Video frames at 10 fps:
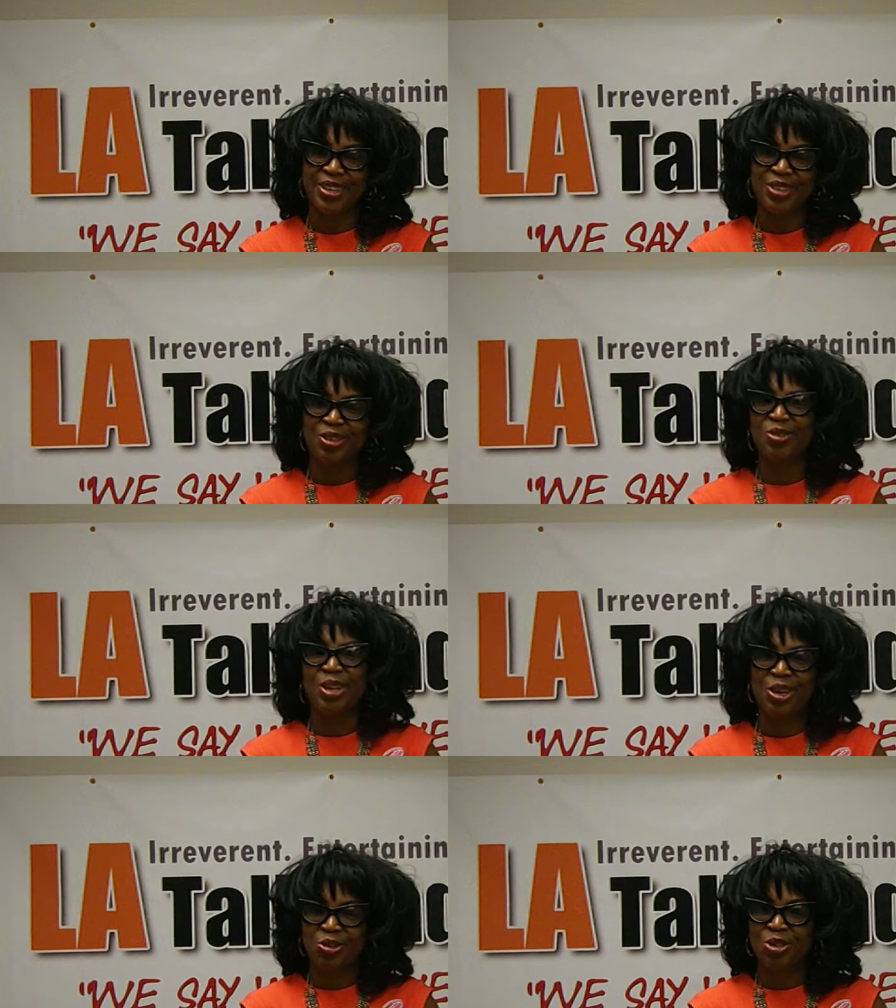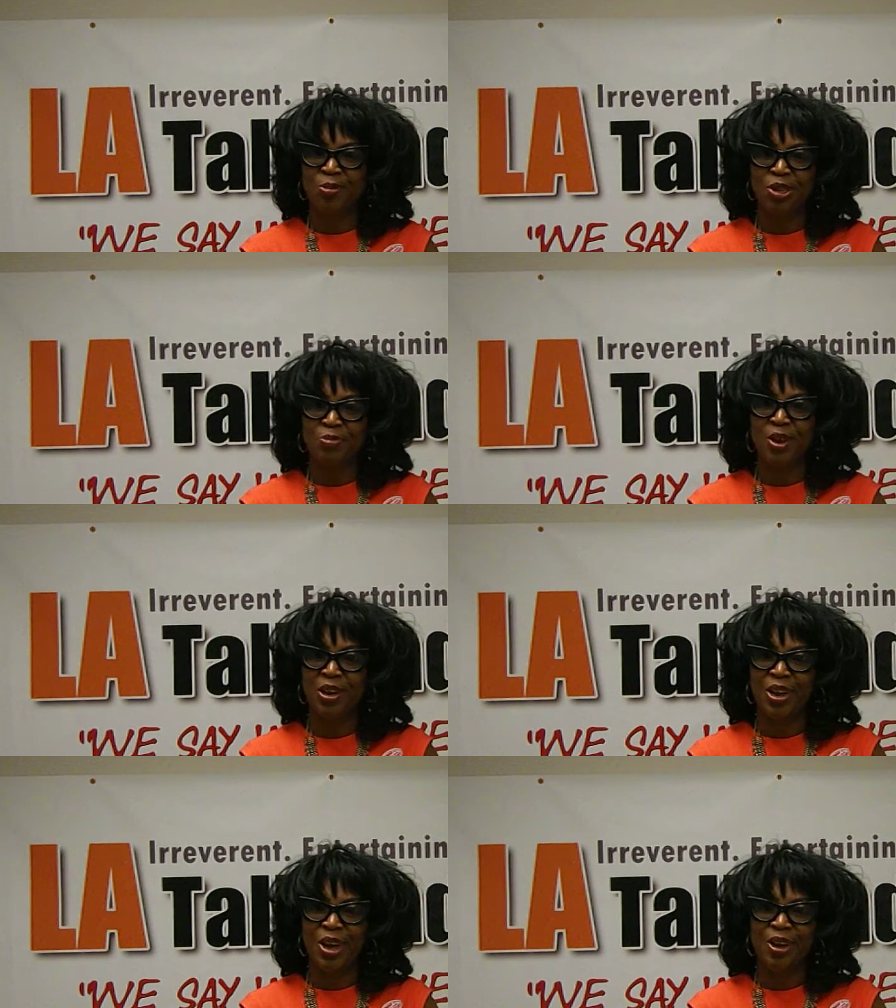So thank you so much, Mother
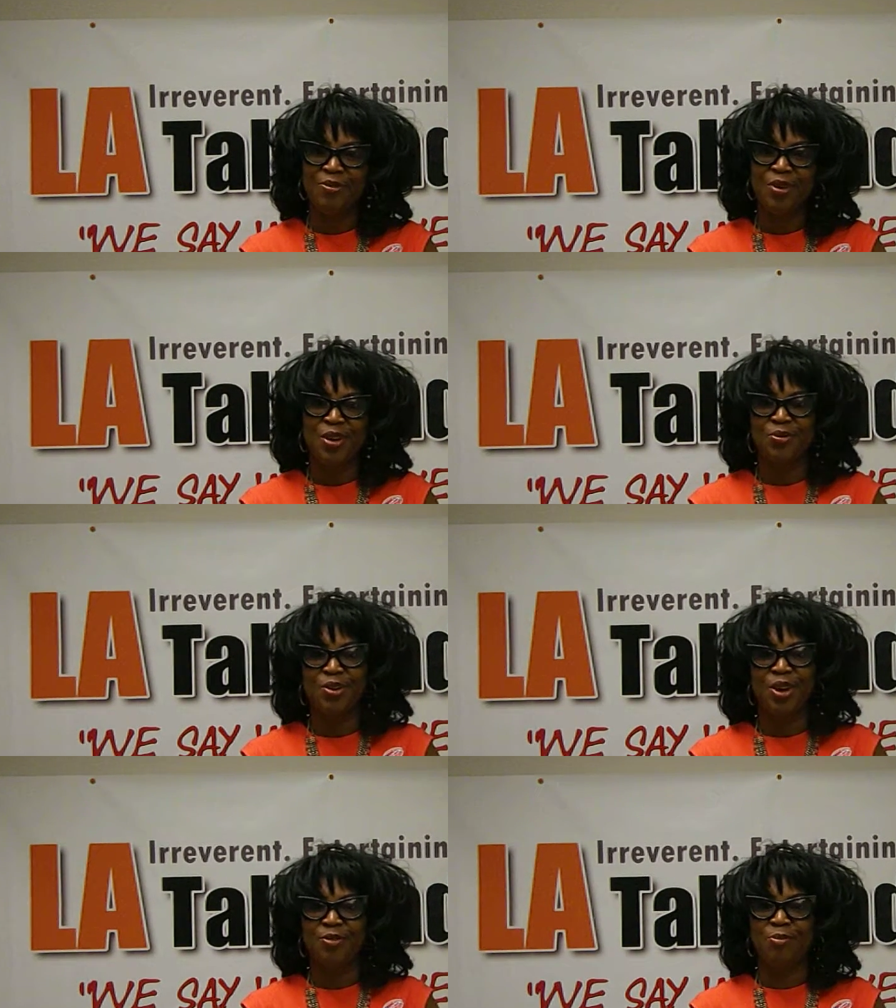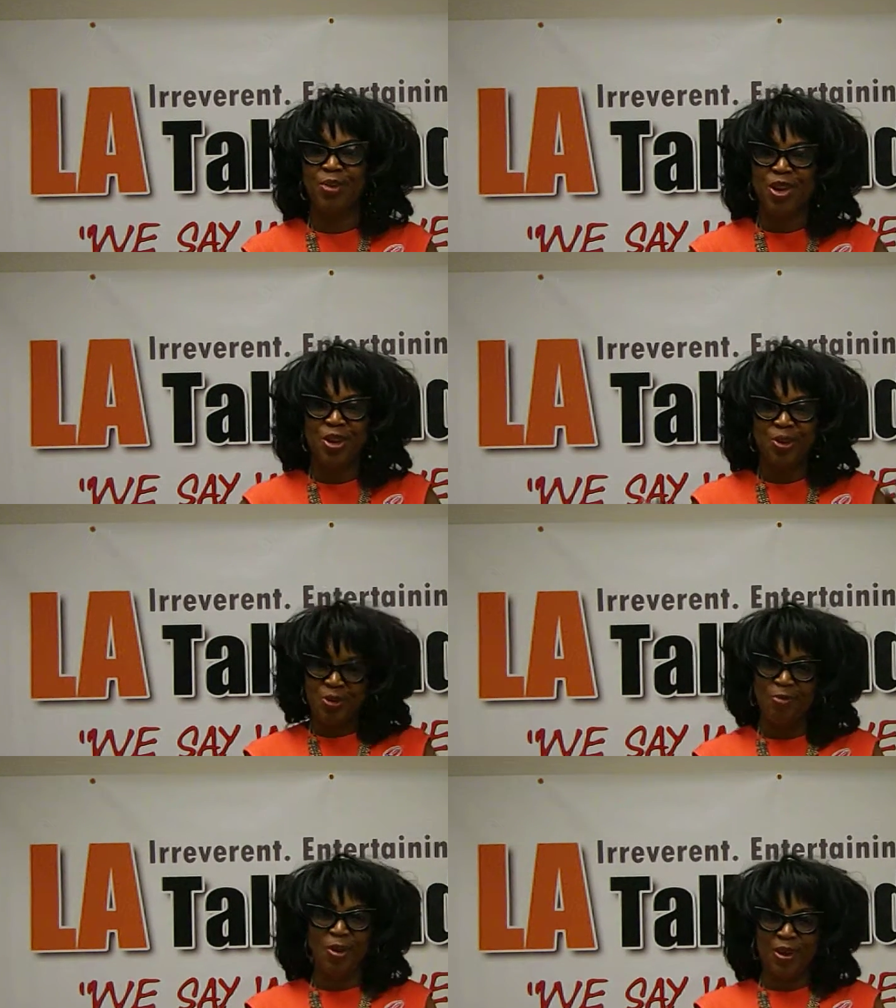Love, for giving me
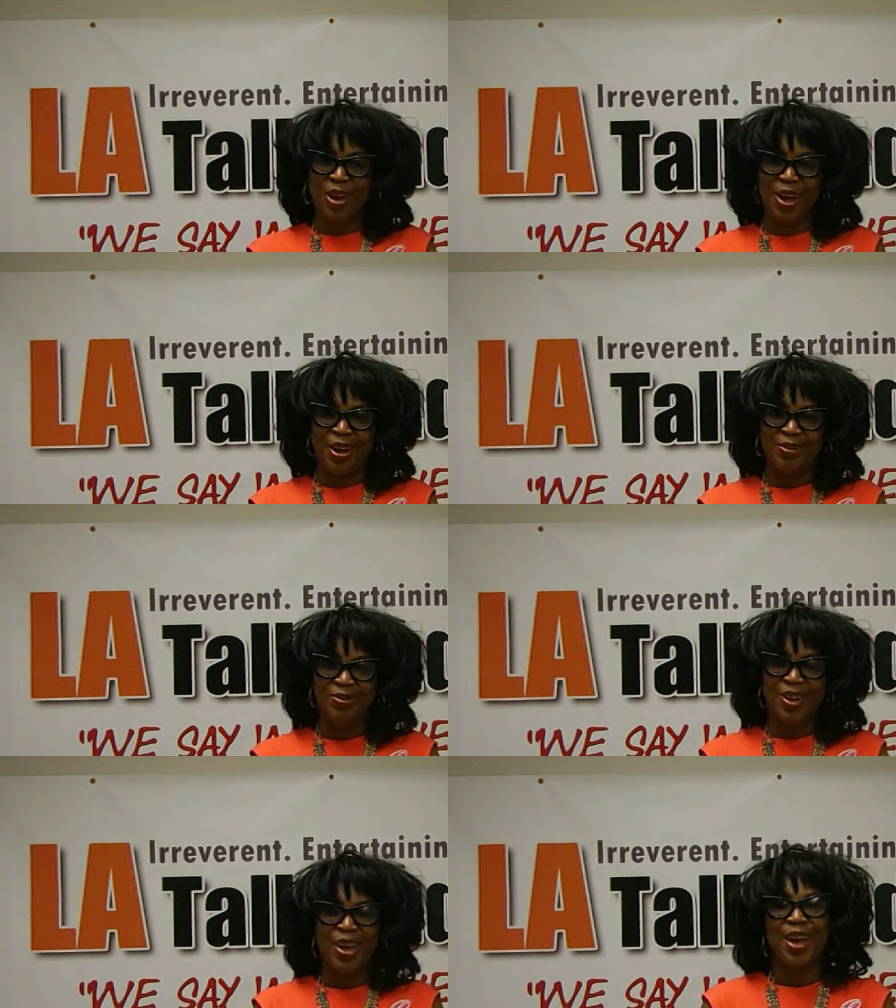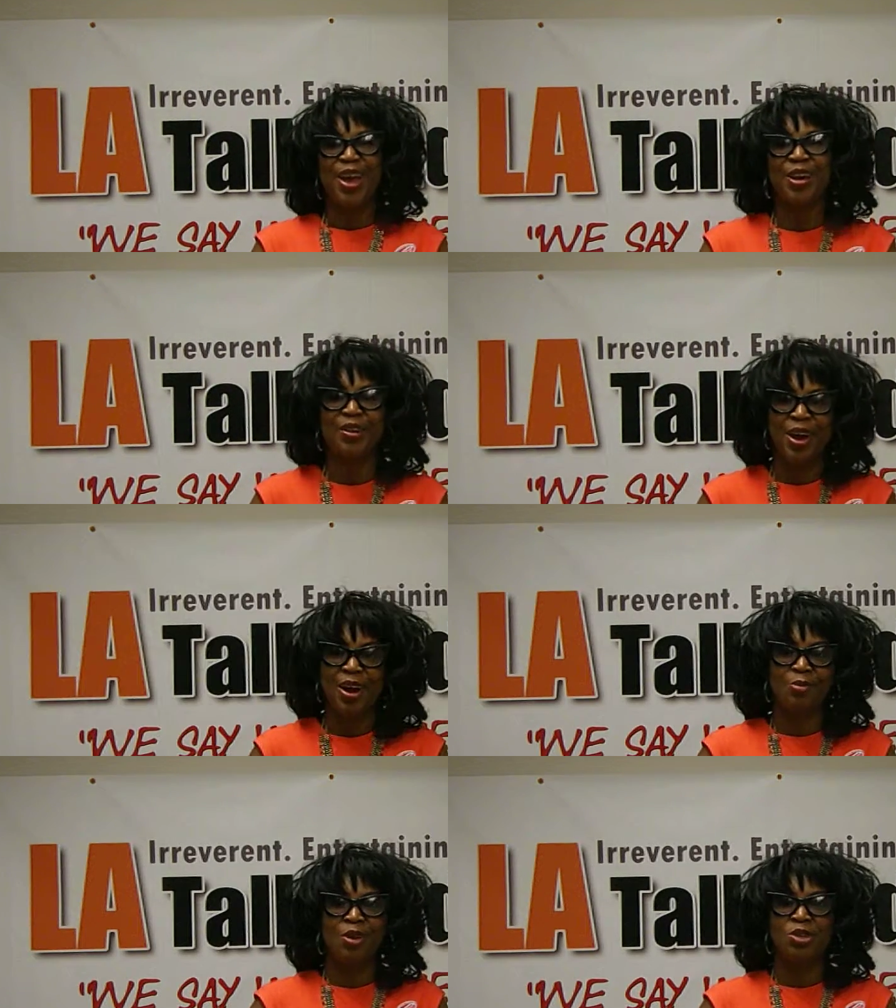your Mother Love and
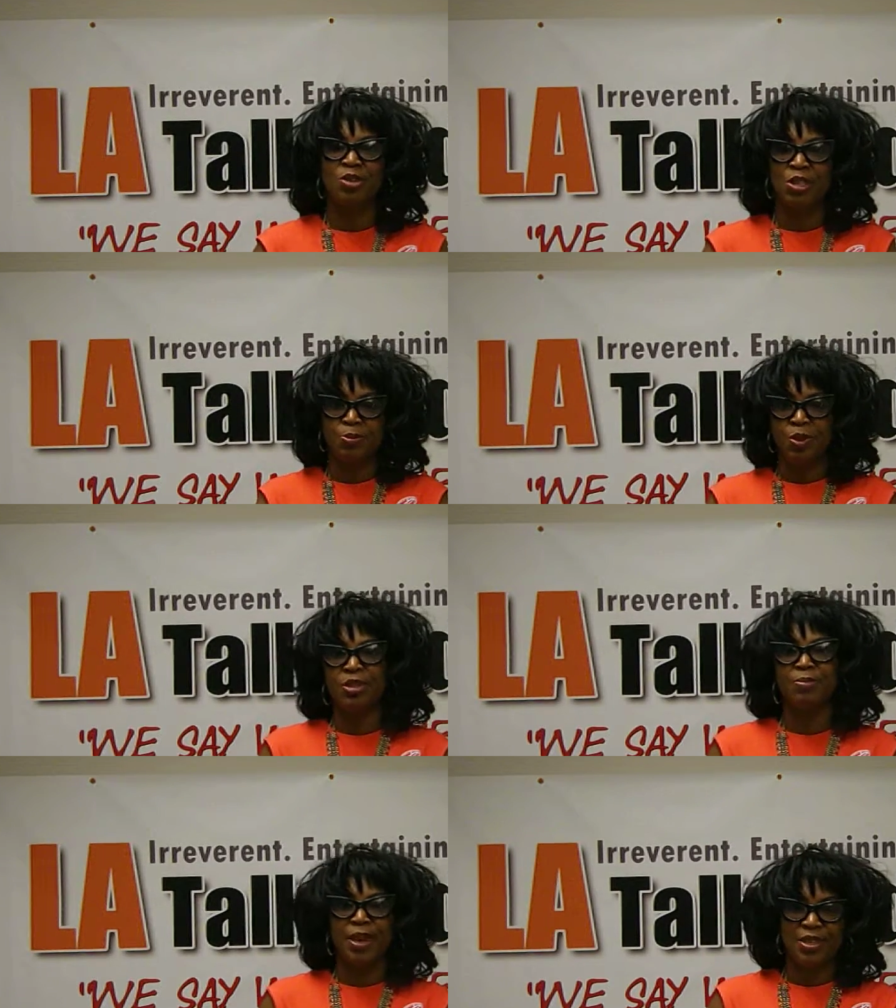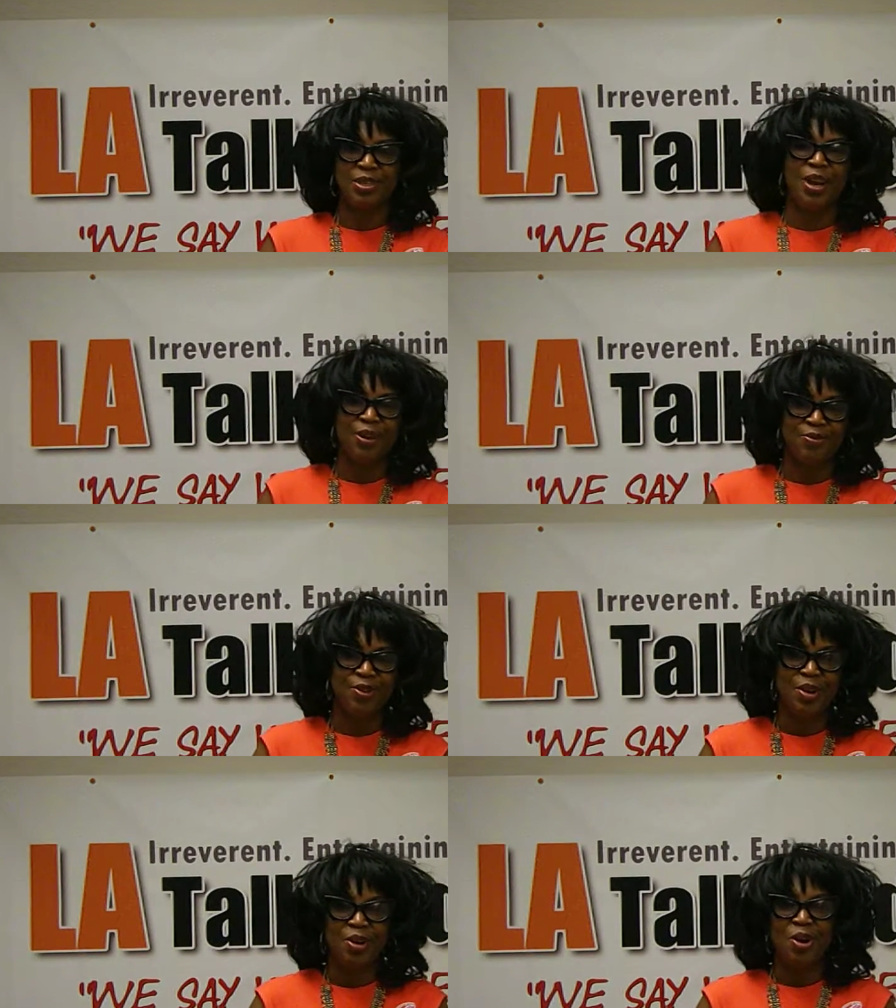allowing me to express myself
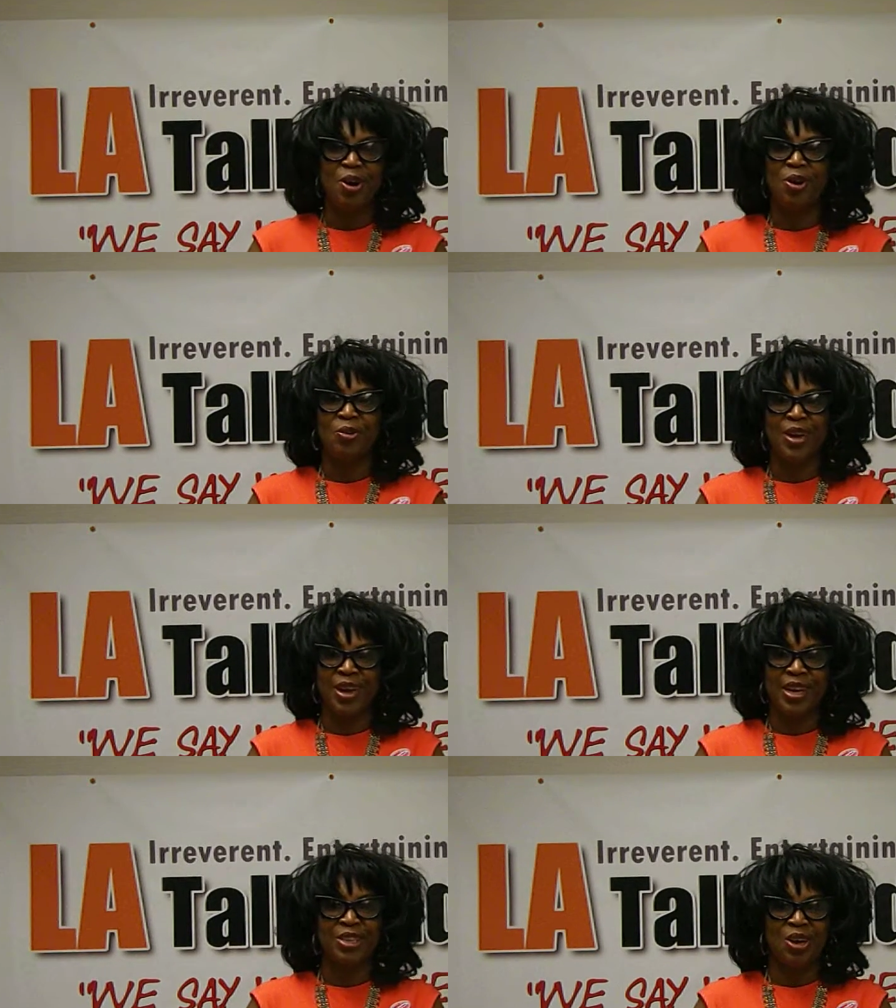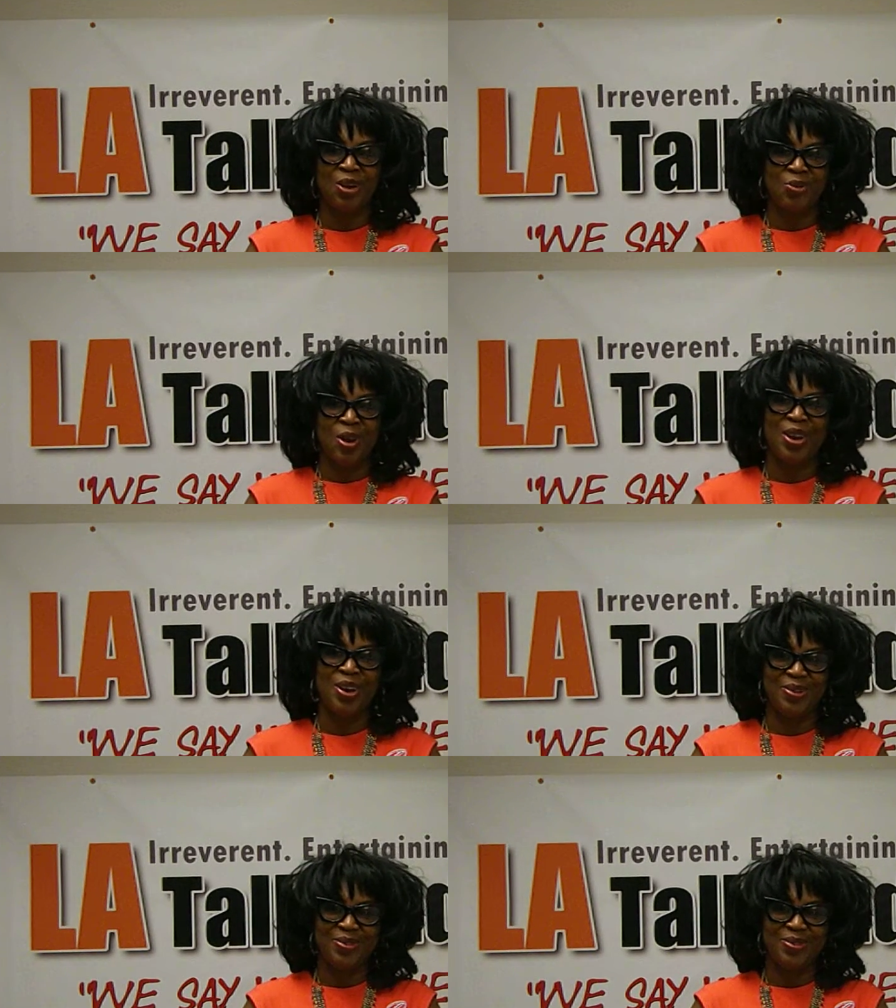on L A Talk Radio.